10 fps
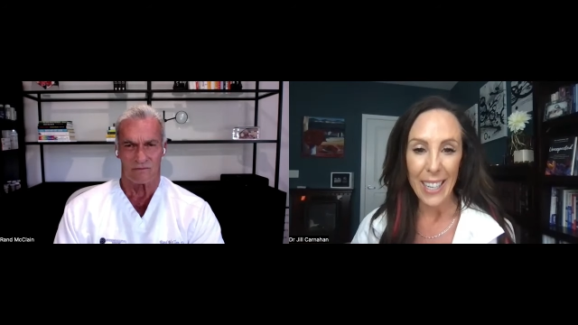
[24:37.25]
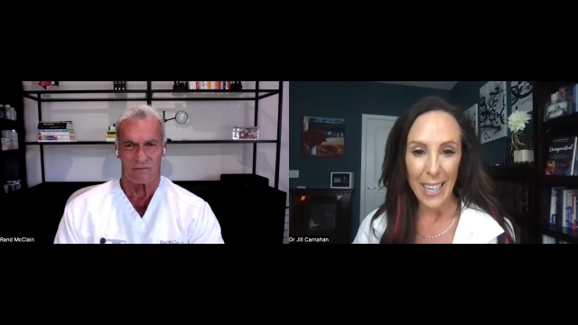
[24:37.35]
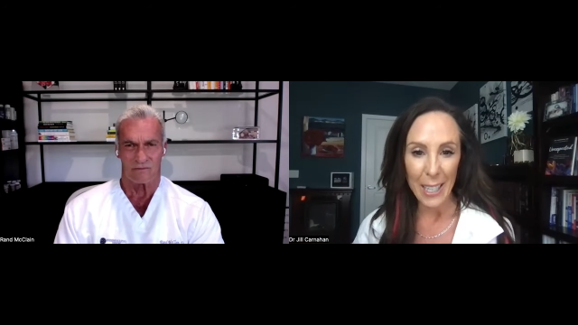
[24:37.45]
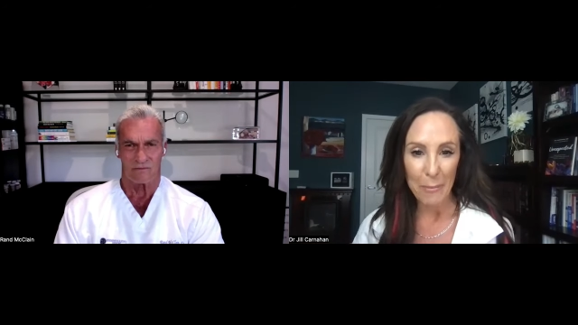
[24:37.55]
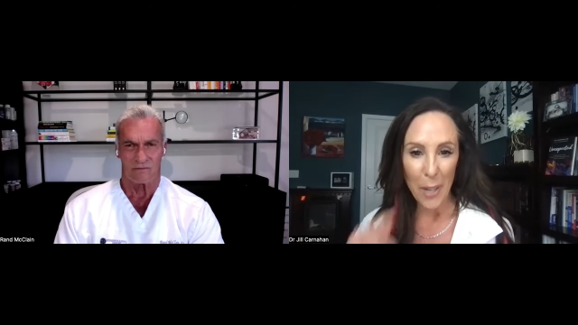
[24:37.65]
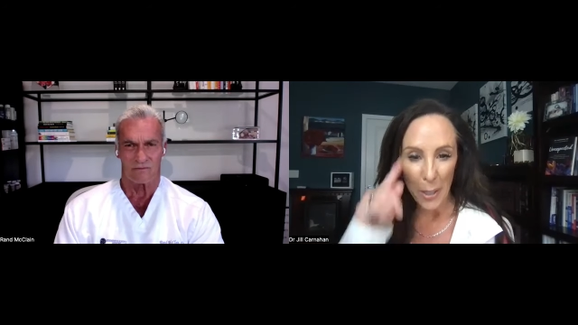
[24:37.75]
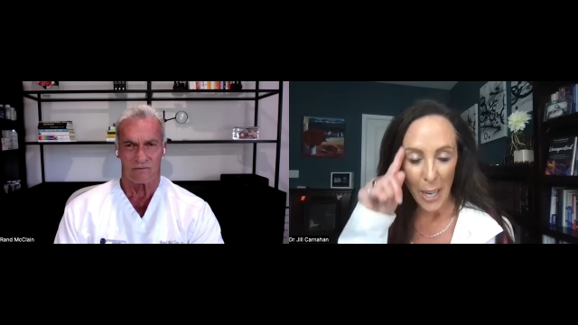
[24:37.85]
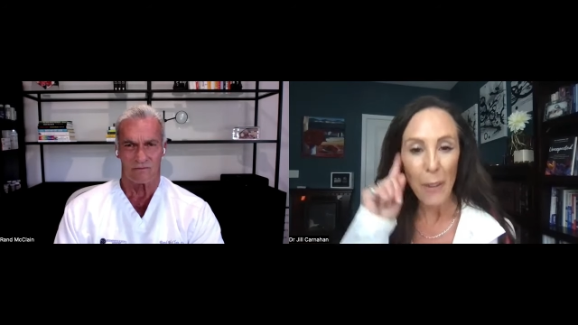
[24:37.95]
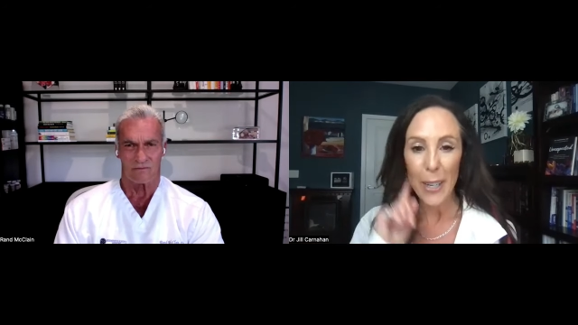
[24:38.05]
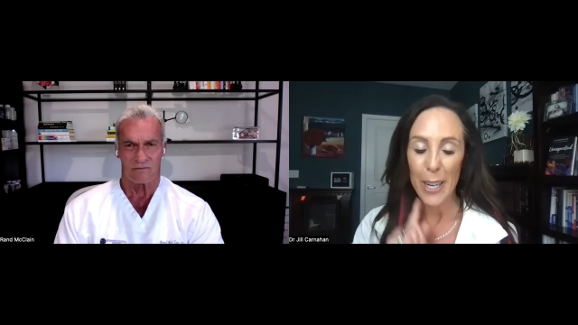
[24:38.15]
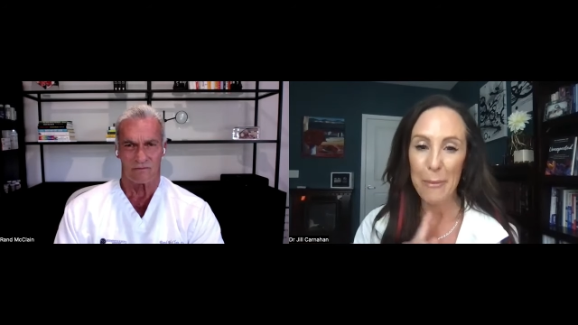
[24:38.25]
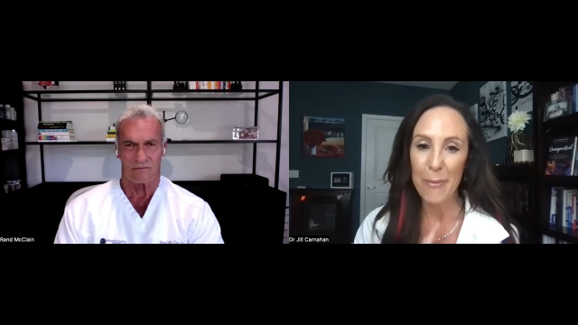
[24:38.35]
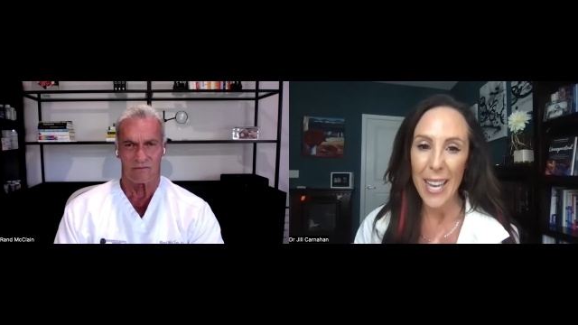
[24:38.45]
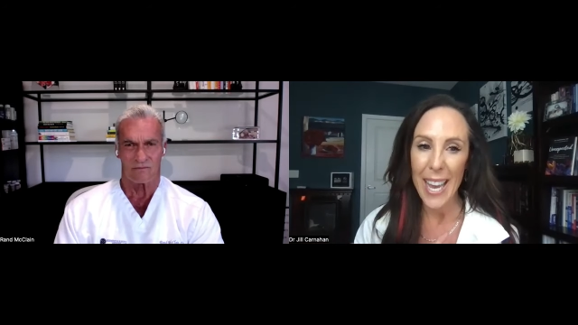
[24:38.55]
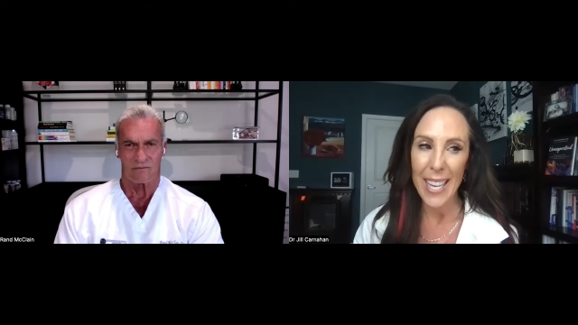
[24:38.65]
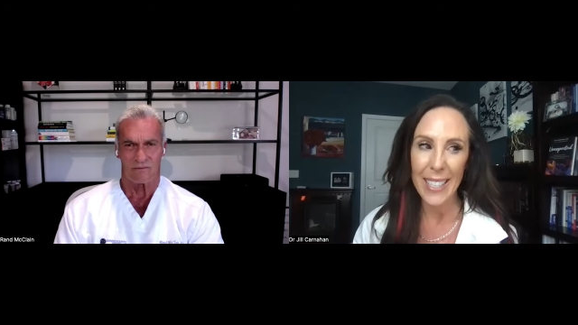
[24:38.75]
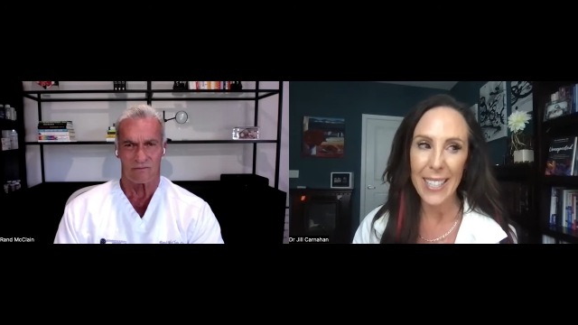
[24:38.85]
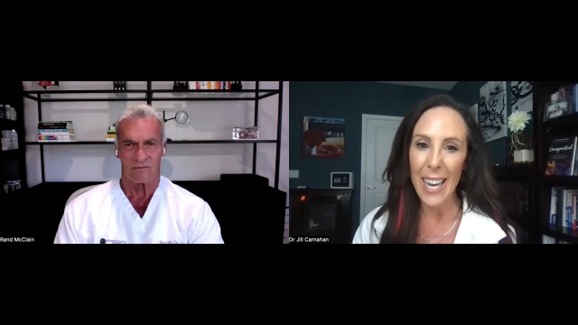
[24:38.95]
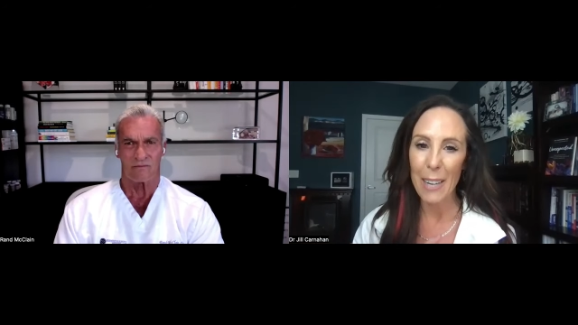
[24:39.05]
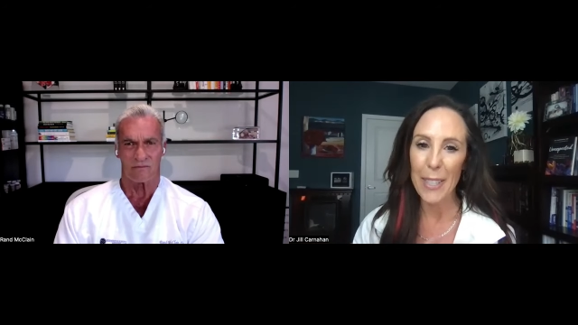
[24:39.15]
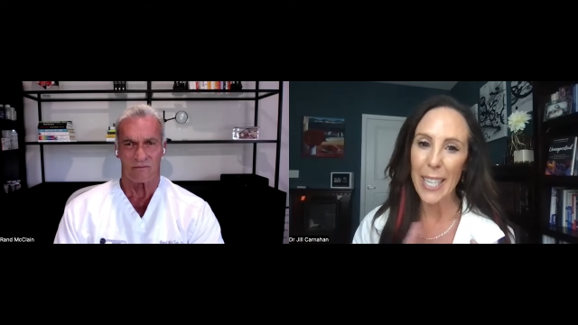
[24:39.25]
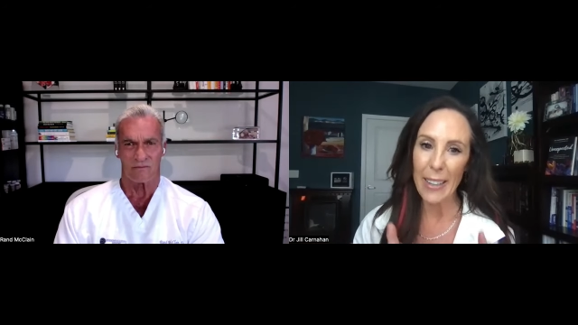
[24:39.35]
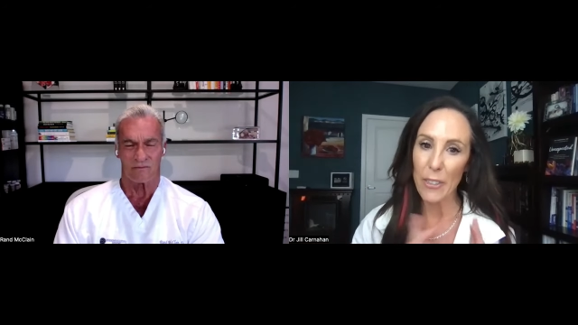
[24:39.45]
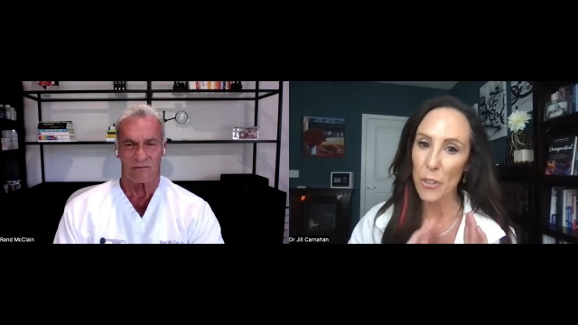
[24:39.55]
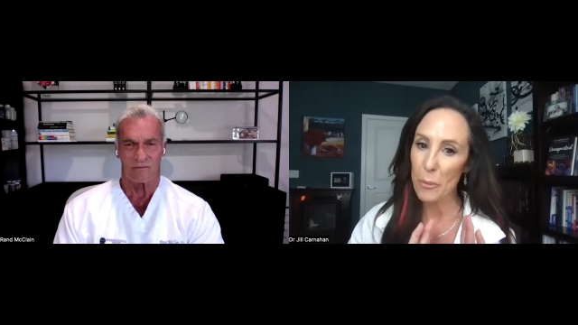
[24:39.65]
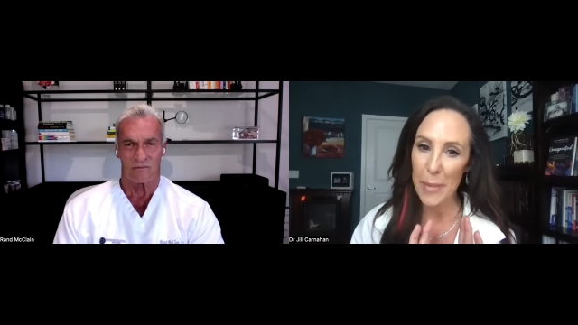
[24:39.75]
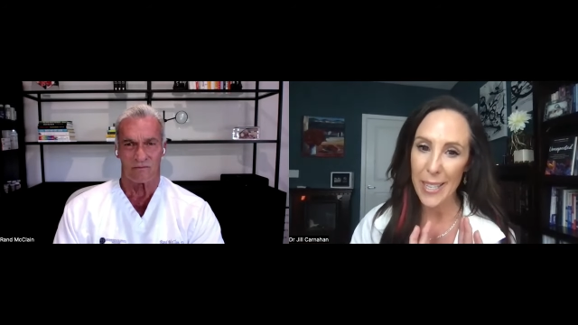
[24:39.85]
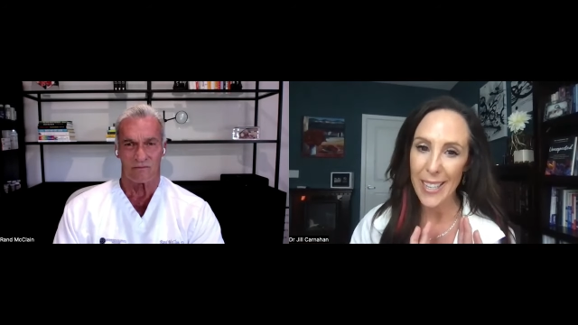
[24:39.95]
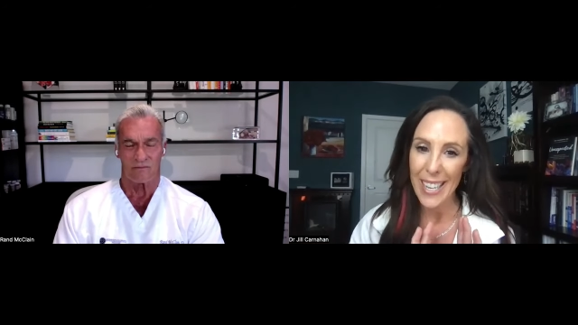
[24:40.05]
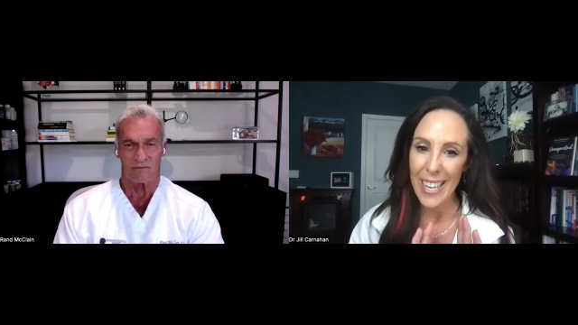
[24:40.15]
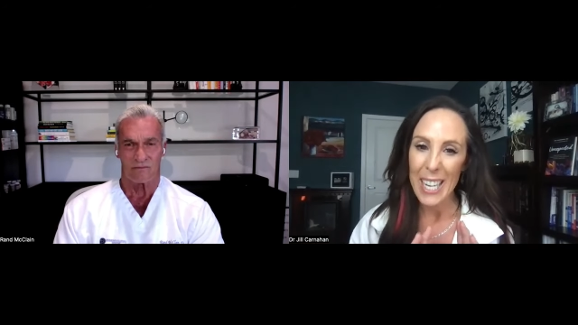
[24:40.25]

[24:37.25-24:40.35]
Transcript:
Speaker 1: um, on outcome. And uh, again, that's just me.